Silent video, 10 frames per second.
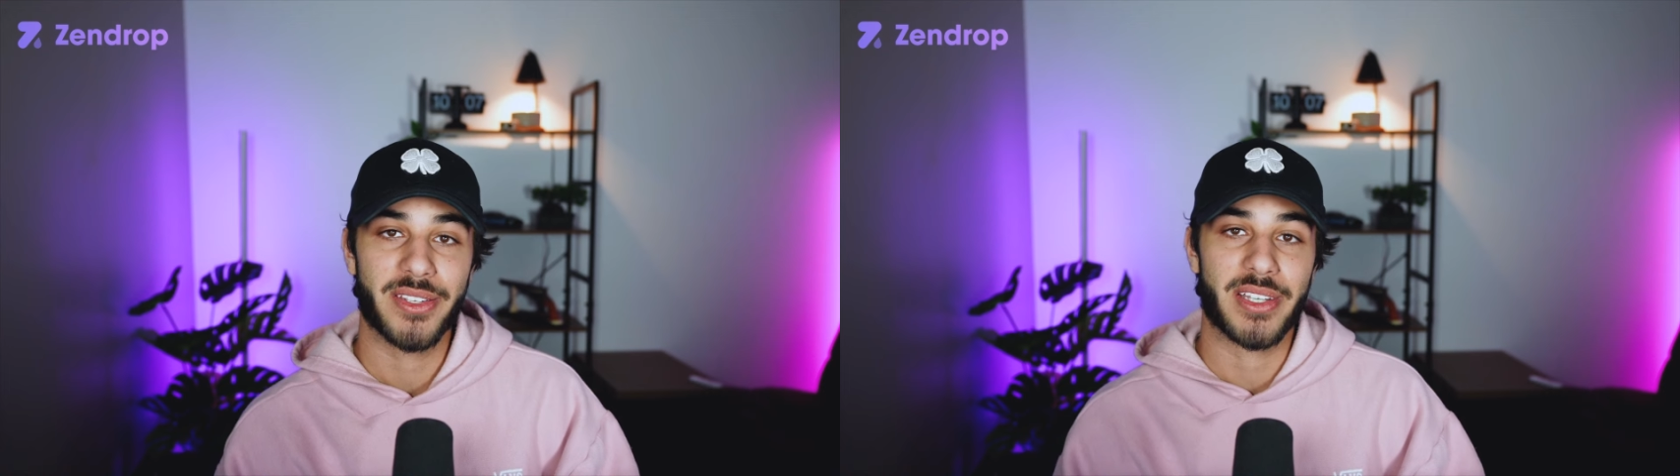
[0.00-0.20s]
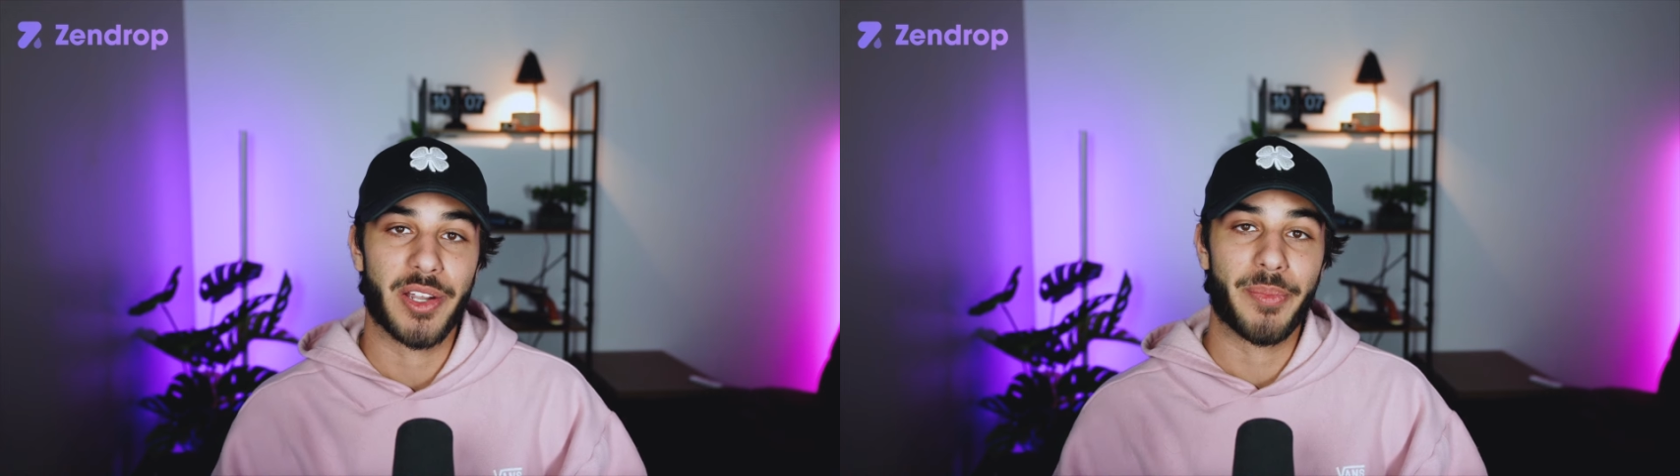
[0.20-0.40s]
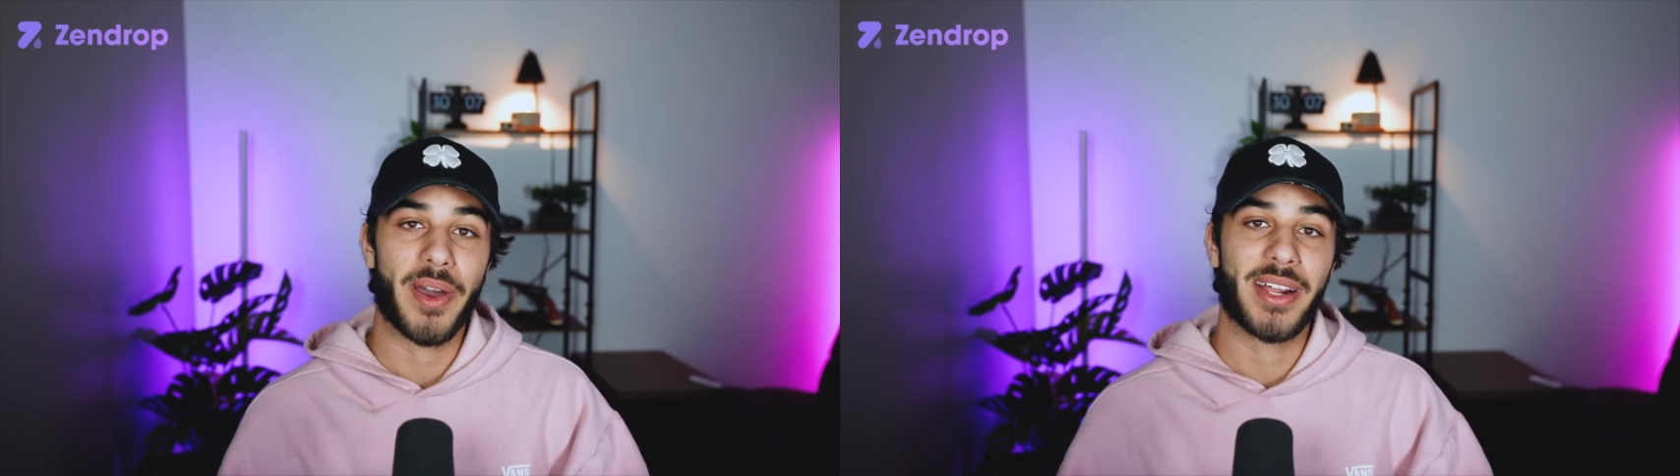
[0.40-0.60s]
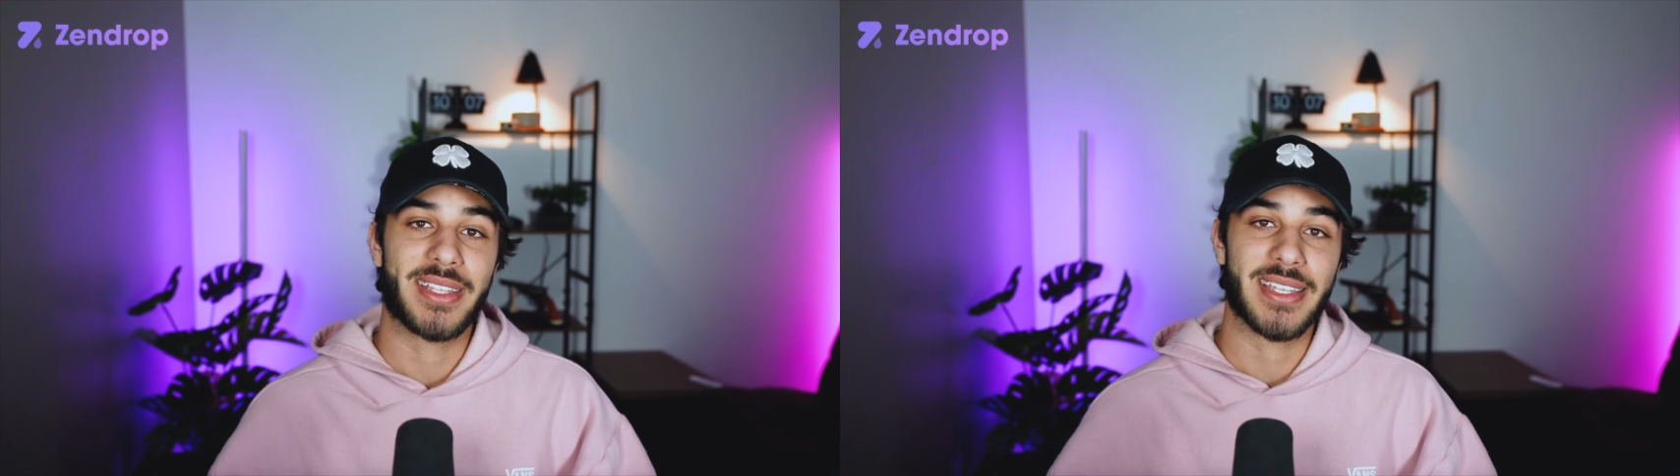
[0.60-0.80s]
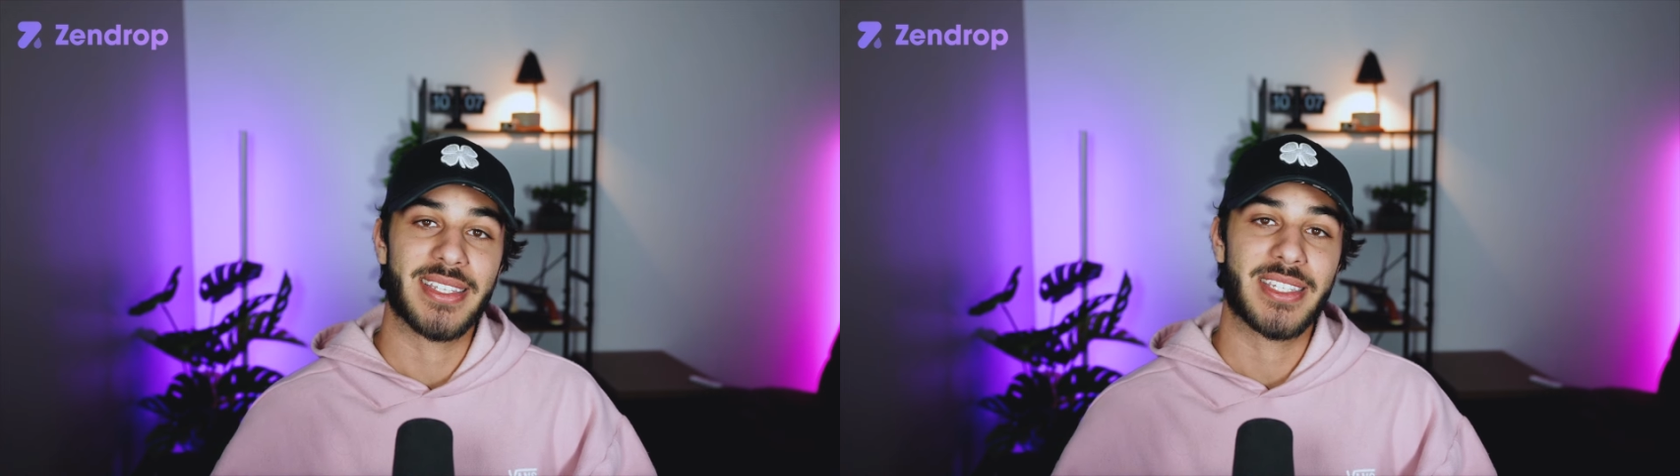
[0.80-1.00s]
and your product
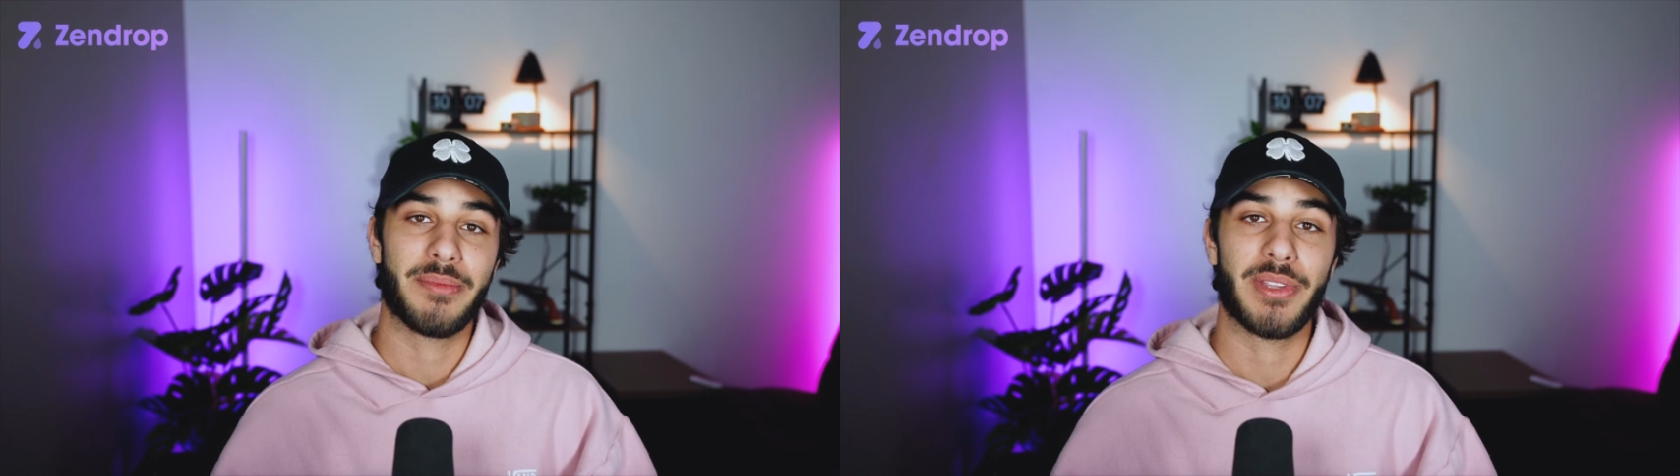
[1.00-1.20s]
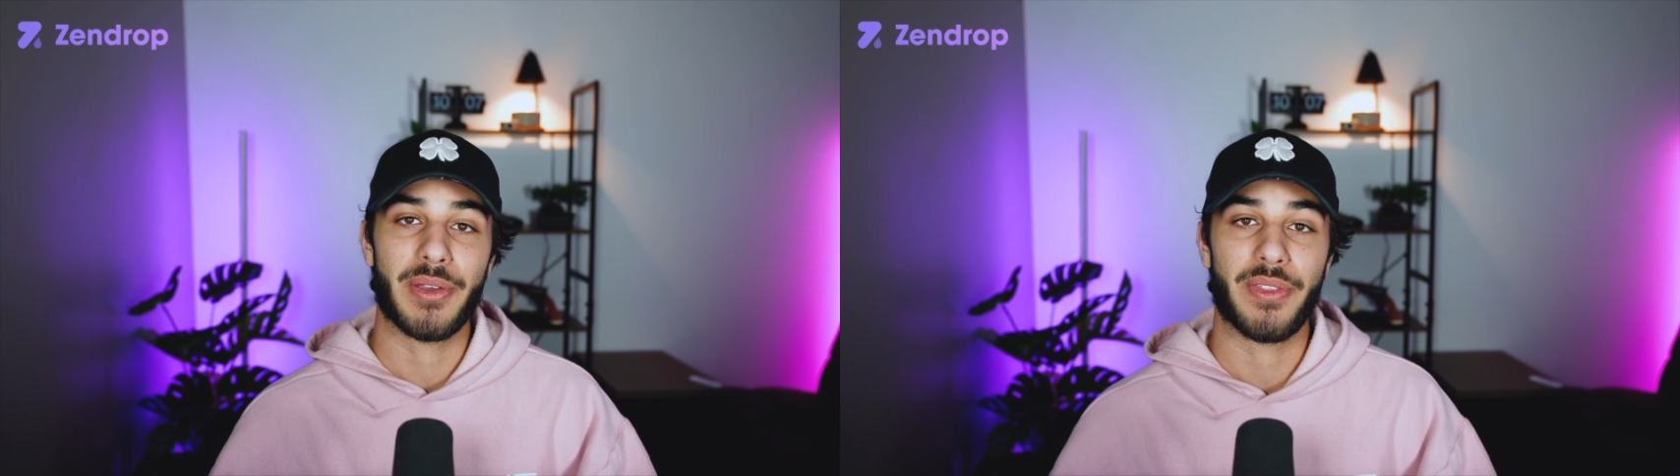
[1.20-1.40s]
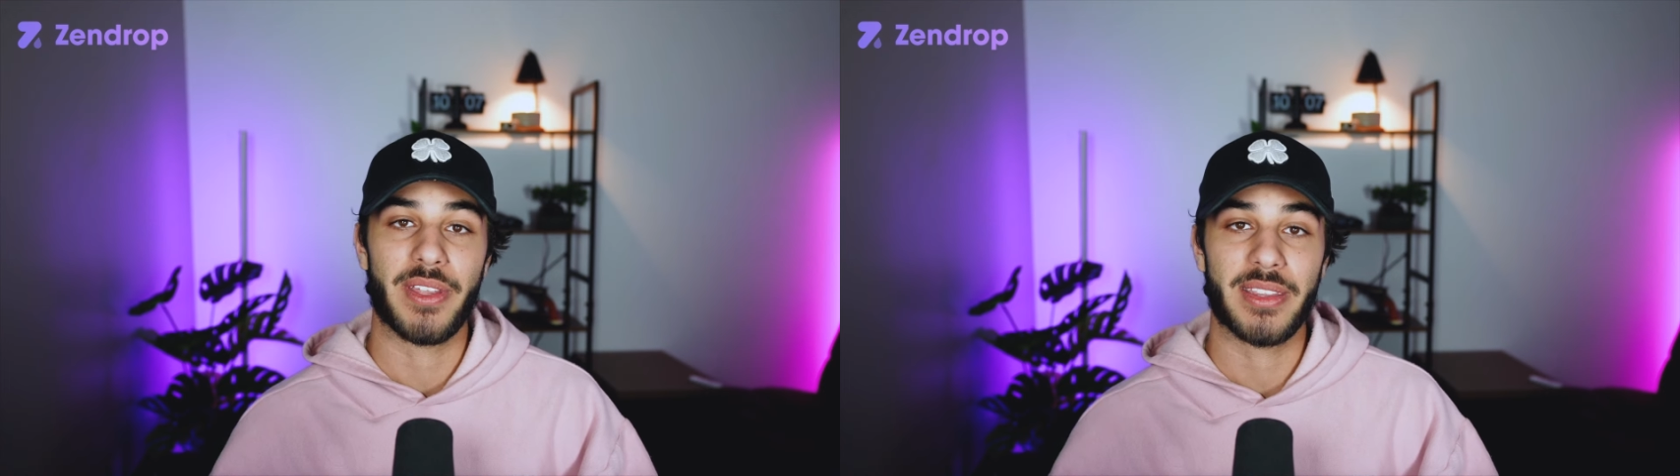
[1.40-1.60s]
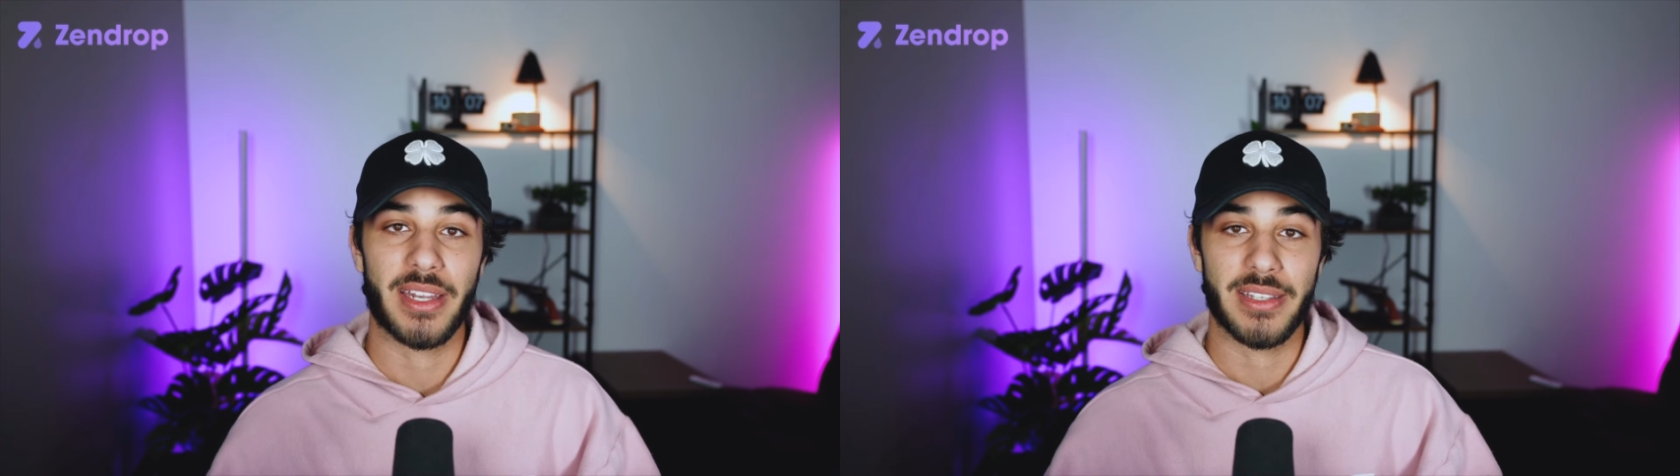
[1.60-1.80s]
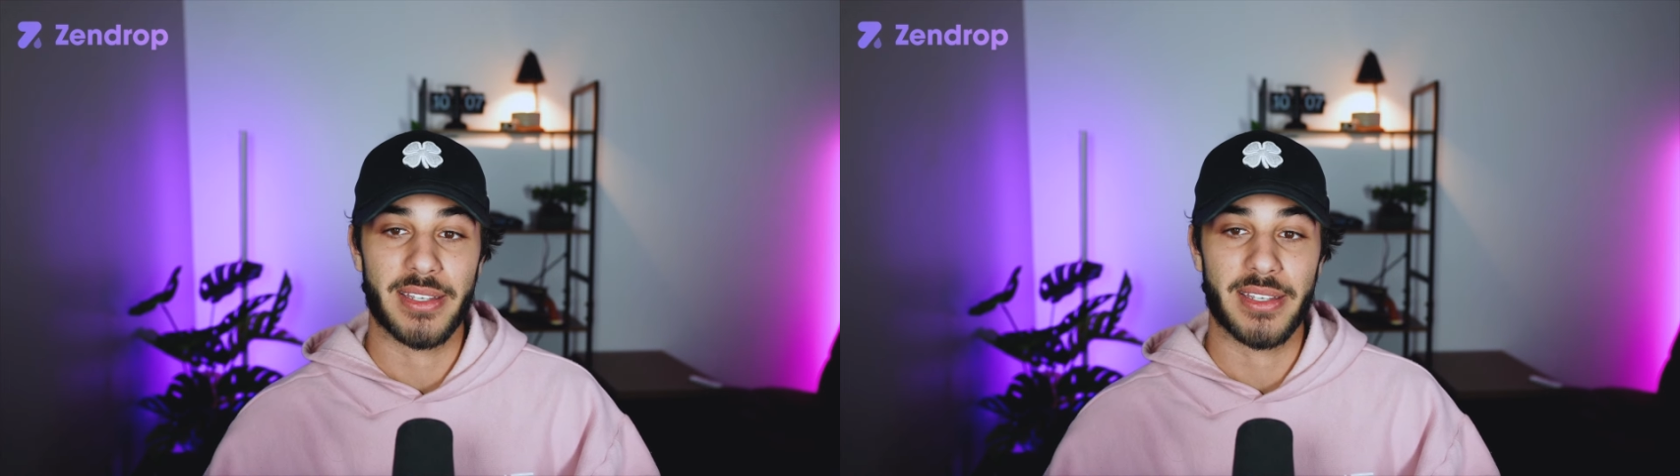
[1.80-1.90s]
isn't something you think that is